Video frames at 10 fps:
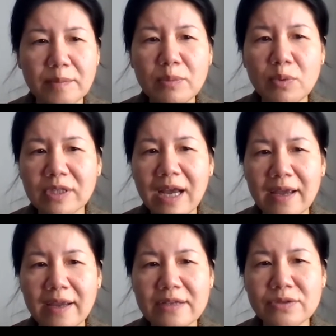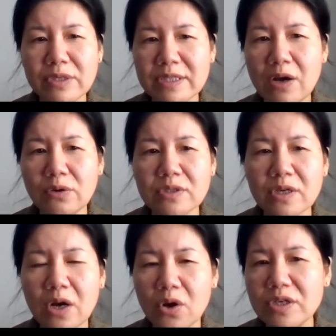people die as a result,
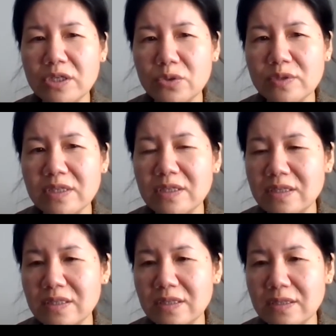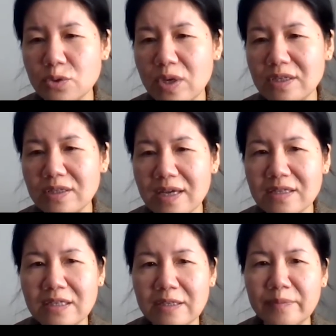according to CDC's
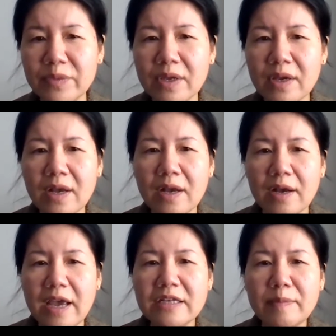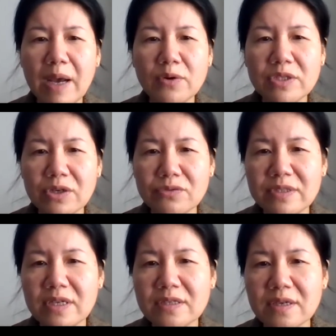2019 antibiotic
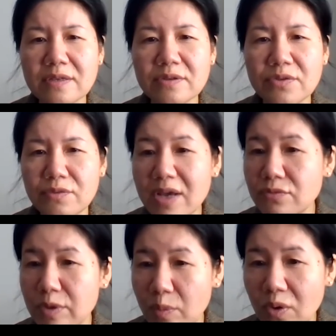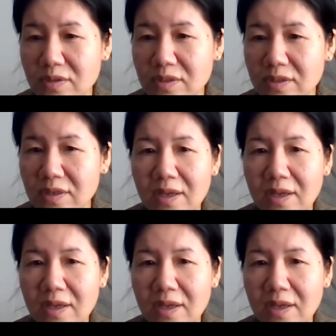resistance threat report.